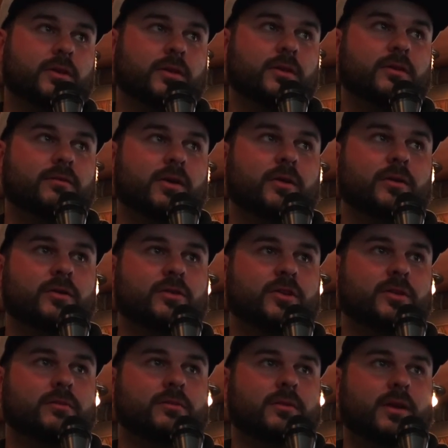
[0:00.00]
think of others
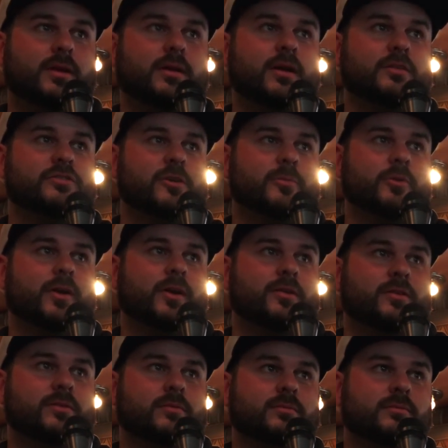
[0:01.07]
and not
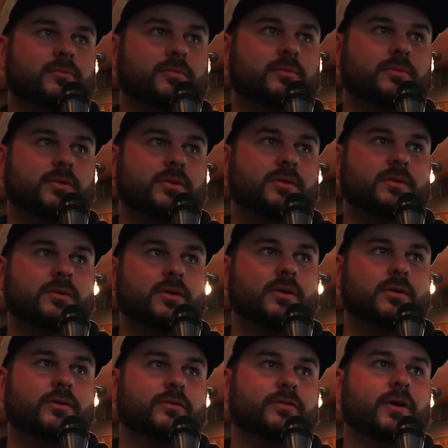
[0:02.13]
jeopardize,
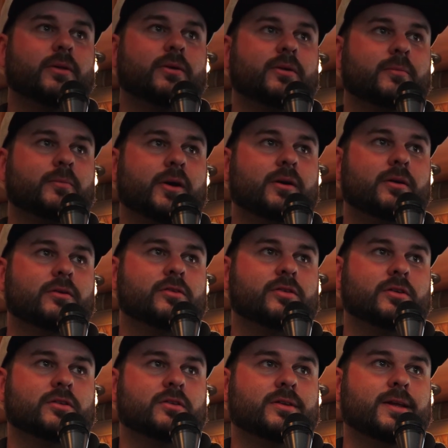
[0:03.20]
your fellow competitors,
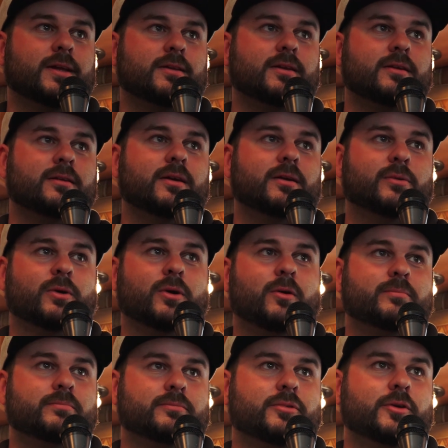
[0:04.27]
because at the end of the day, we're all
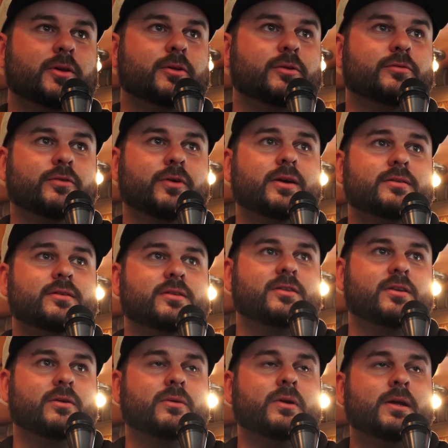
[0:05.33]
pretty good friends.
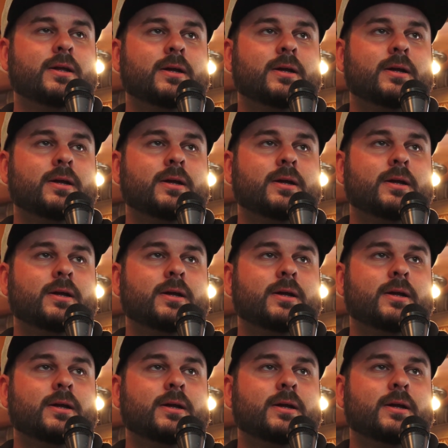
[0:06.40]
So,